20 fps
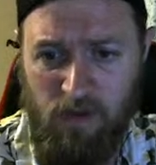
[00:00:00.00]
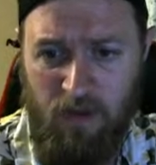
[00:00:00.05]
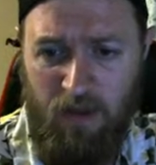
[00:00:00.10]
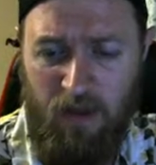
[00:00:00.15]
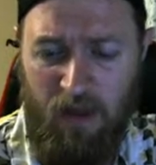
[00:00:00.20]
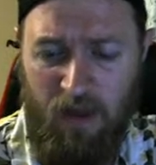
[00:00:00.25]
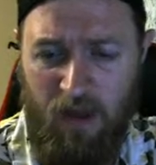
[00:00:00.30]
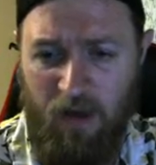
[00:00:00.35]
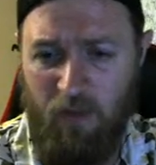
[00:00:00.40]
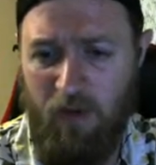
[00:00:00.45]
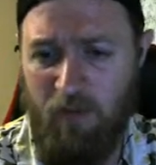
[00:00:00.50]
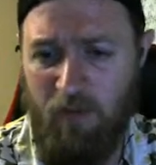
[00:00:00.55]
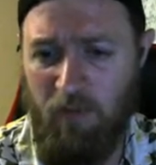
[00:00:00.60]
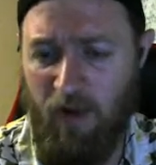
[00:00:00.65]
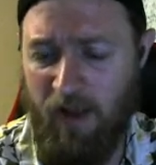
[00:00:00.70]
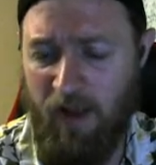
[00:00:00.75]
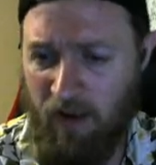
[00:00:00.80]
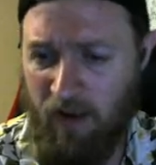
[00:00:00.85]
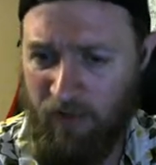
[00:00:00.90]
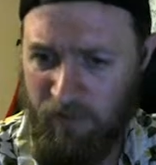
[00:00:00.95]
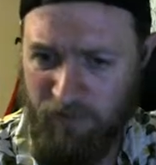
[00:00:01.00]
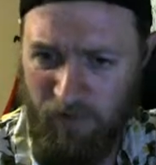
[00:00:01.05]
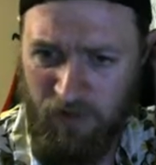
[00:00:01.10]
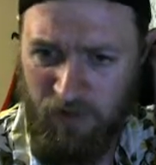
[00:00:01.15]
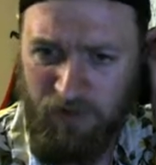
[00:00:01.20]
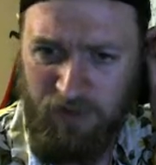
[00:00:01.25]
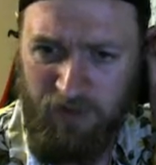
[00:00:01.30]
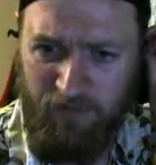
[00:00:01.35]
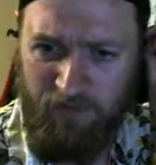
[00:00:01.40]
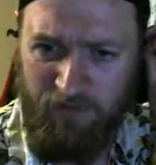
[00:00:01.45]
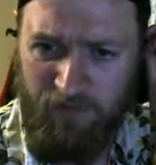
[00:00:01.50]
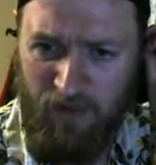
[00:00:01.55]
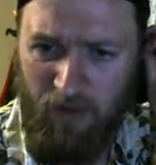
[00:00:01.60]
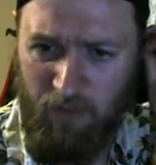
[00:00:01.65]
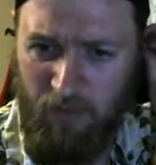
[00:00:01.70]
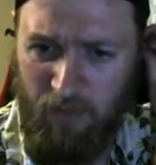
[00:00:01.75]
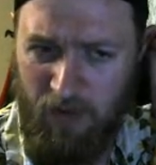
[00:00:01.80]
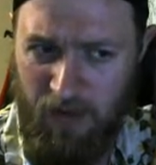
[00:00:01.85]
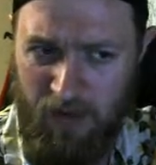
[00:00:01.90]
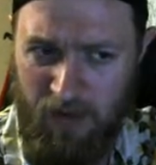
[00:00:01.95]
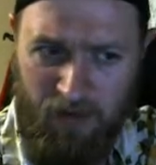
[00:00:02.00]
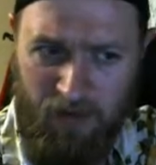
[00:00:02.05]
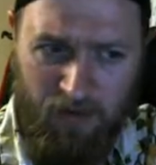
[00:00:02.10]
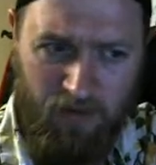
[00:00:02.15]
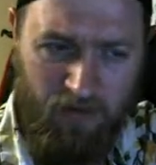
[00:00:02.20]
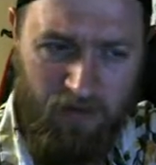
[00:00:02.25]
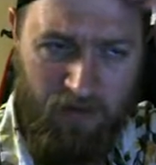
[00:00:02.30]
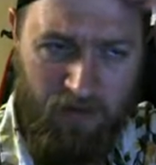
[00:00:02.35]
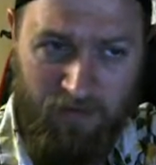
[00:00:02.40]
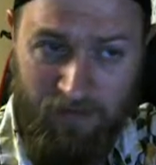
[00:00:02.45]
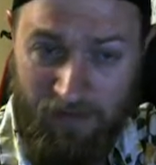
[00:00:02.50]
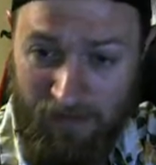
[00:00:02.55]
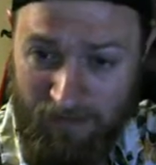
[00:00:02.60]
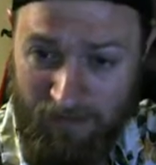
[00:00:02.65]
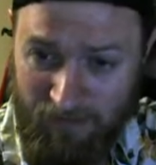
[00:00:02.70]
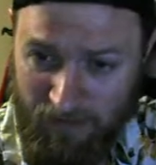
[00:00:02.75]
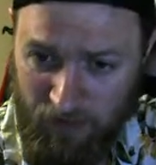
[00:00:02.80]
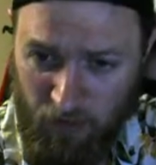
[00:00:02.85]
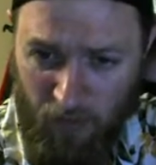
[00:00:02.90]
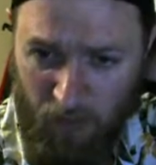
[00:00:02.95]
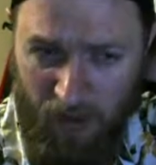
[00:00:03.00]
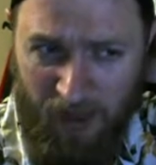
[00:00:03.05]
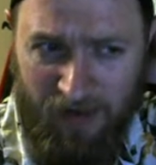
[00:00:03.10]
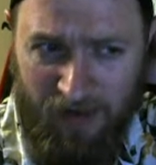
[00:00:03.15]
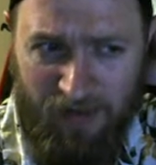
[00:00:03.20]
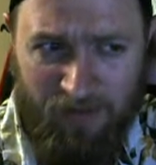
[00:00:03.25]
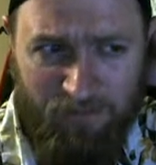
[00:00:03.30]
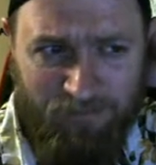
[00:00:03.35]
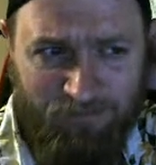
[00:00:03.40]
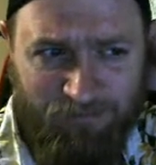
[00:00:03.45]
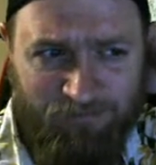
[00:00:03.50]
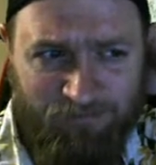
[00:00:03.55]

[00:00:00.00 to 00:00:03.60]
I want to break it out into functions that way it's easy to go edit.